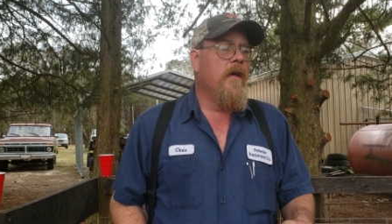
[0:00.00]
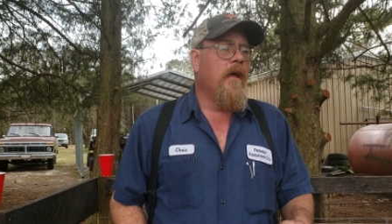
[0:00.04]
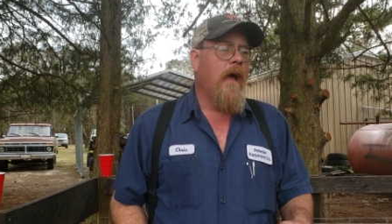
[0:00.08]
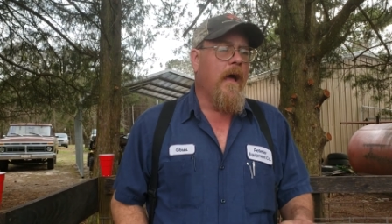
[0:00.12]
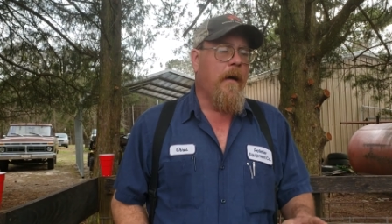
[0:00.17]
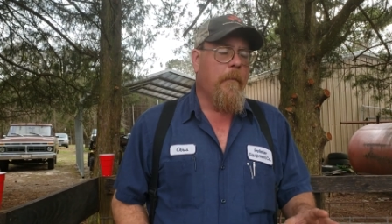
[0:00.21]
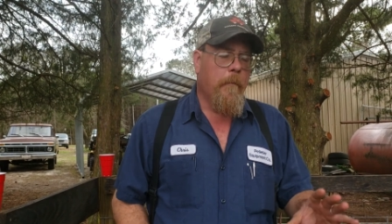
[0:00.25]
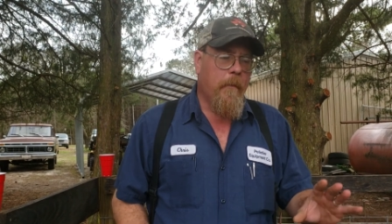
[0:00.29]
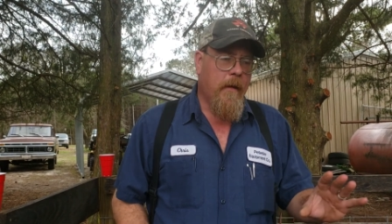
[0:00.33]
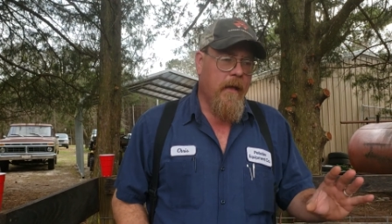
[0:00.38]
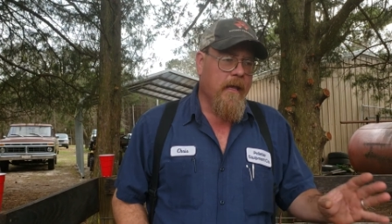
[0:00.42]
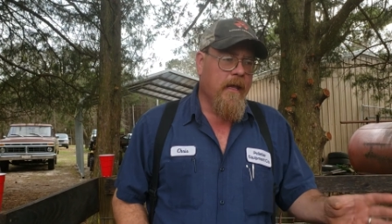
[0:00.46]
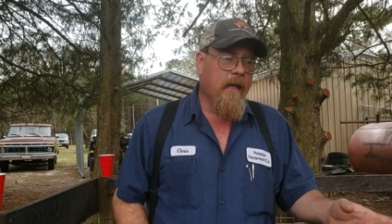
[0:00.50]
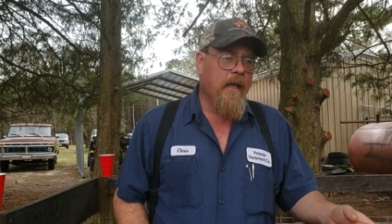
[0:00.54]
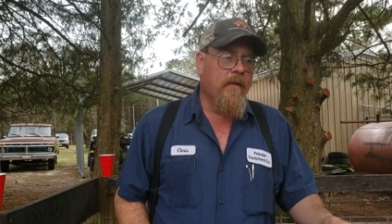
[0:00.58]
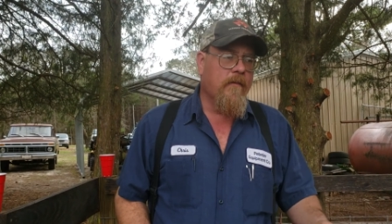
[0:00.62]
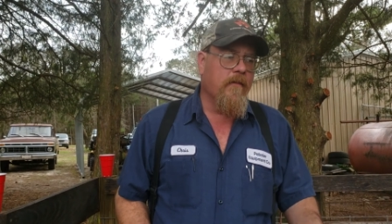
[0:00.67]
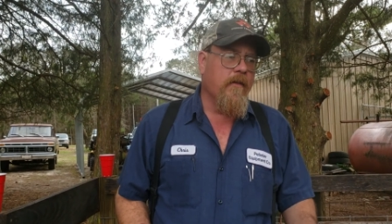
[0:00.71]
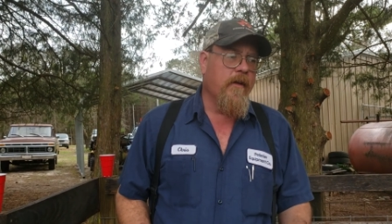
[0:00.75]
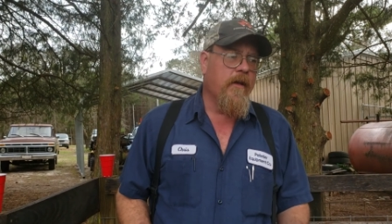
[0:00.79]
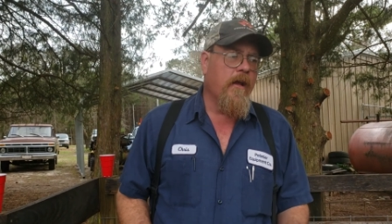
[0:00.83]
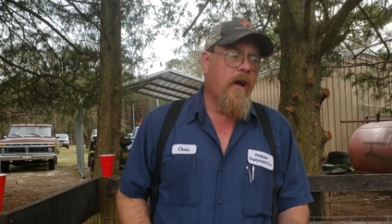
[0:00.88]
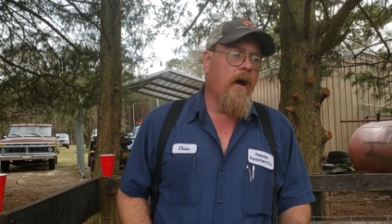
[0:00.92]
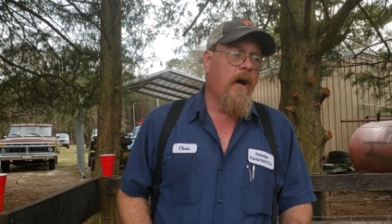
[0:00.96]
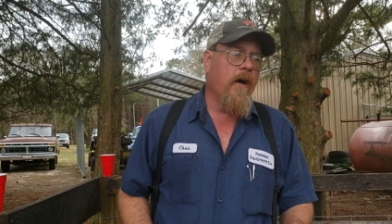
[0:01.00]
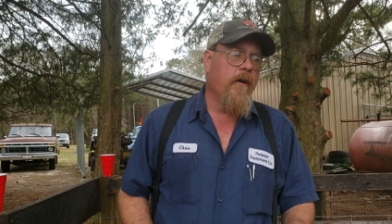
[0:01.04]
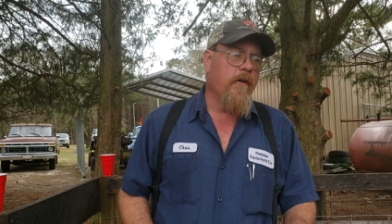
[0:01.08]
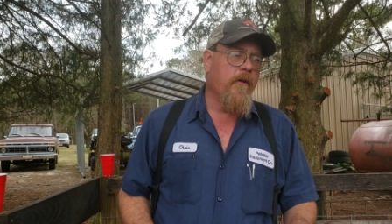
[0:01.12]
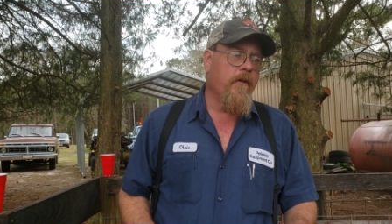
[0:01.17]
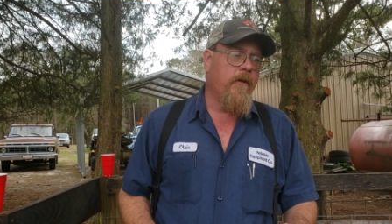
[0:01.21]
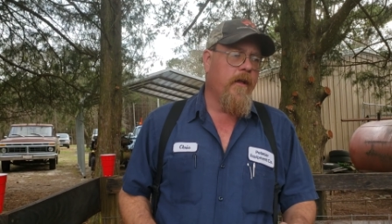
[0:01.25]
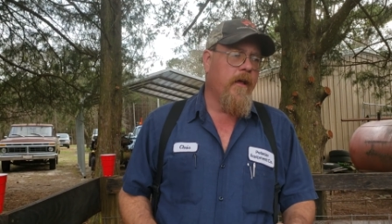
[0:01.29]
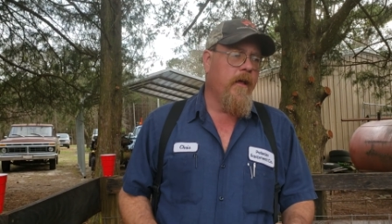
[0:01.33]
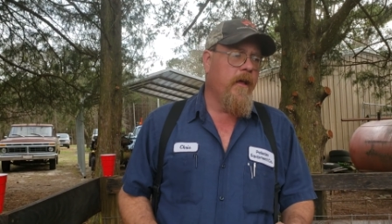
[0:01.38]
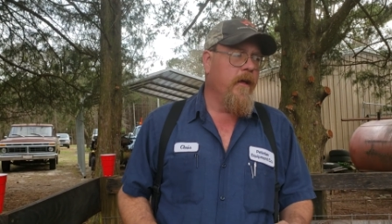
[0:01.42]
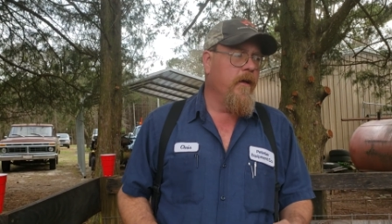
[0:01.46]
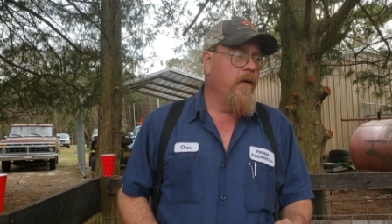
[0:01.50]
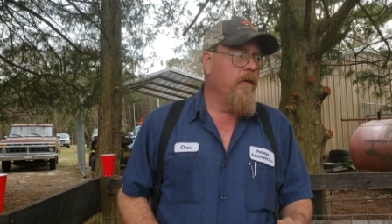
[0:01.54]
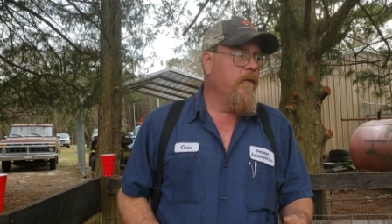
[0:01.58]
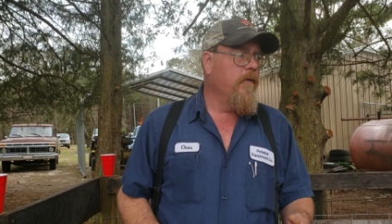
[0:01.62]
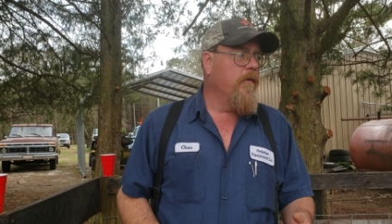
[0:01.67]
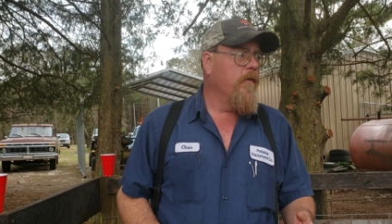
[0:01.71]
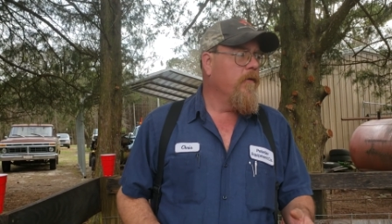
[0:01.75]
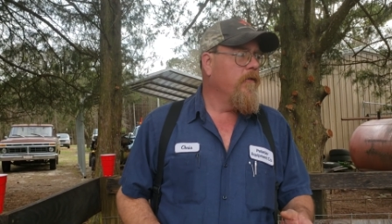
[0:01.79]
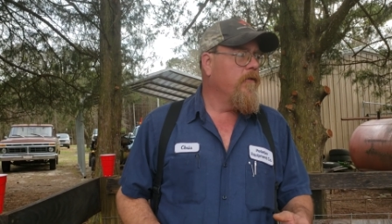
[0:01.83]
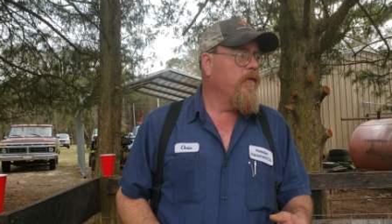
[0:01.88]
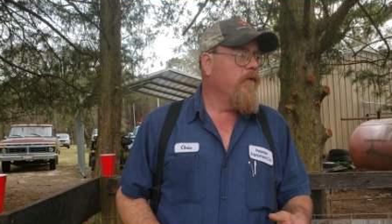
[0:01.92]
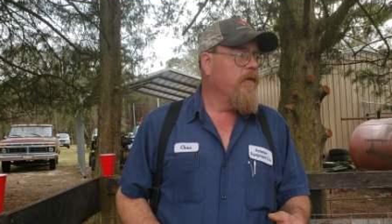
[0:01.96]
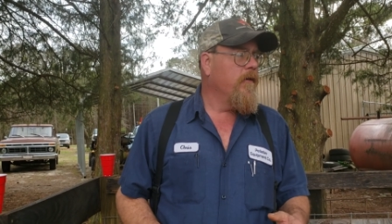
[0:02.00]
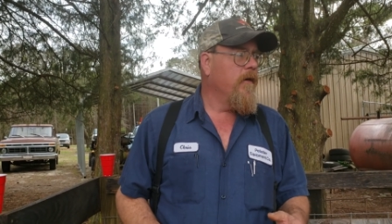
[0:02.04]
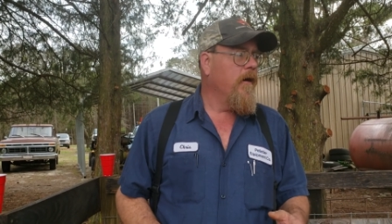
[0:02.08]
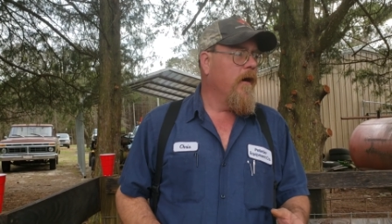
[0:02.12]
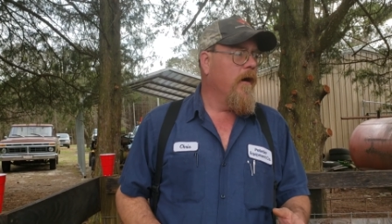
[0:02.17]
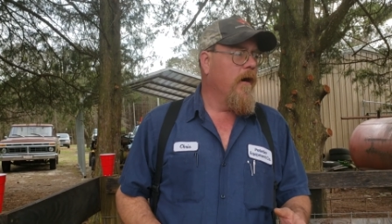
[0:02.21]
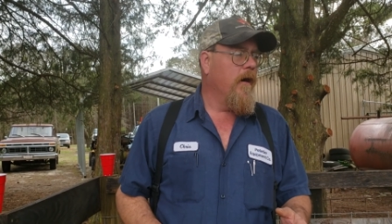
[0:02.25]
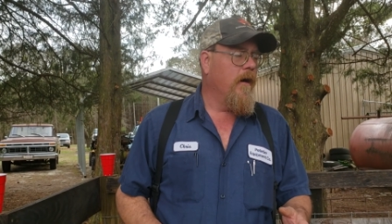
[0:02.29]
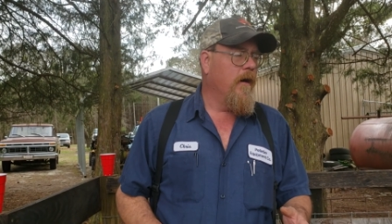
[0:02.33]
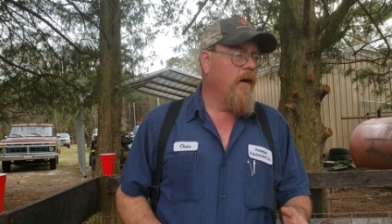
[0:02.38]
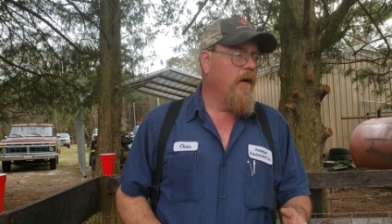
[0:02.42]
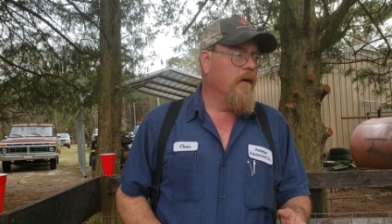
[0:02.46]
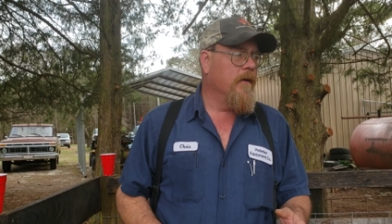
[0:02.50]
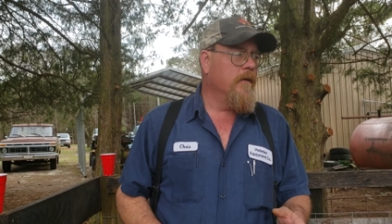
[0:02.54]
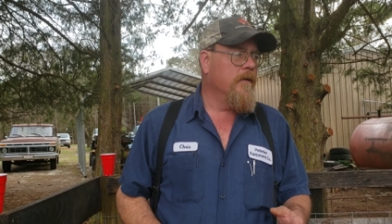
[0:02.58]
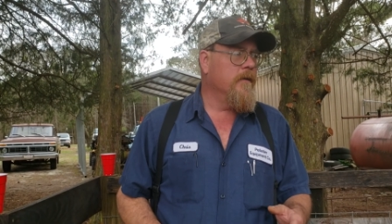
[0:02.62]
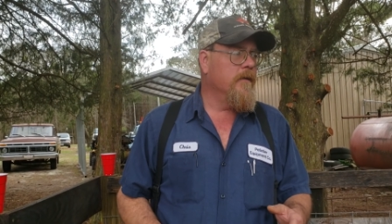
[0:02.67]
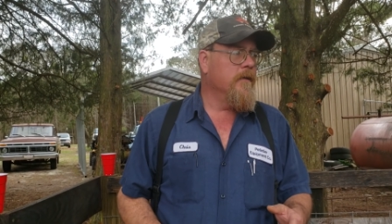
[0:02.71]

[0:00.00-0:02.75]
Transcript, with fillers: I may even doctor tails. Uh,